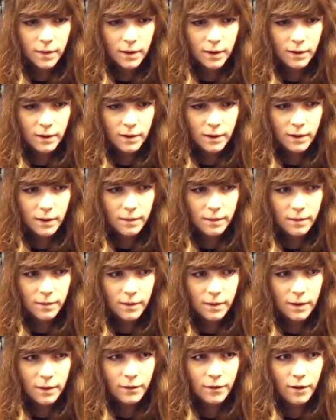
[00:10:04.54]
God,
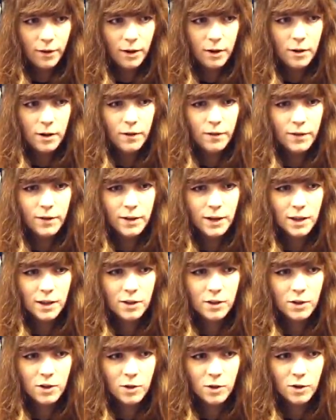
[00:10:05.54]
a follower of another
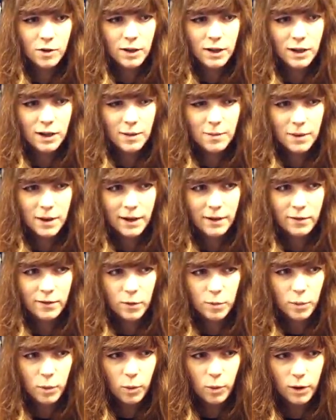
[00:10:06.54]
story. I'm getting
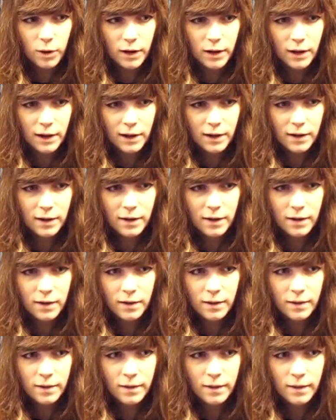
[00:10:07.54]
reported again.
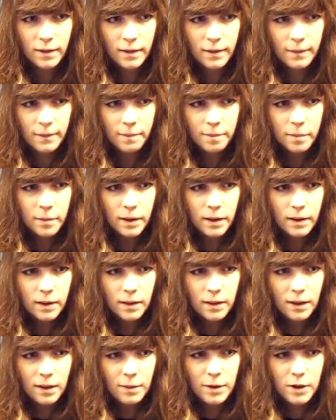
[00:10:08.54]

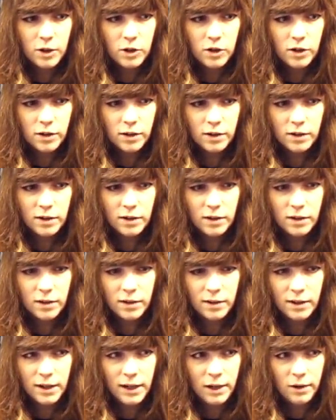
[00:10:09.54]
Let me just
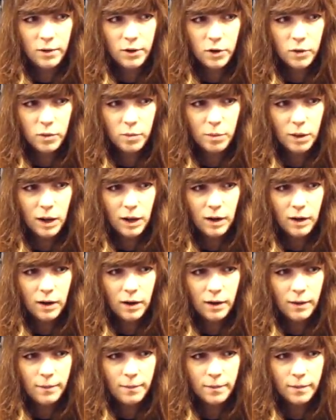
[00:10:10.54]
steal your bar.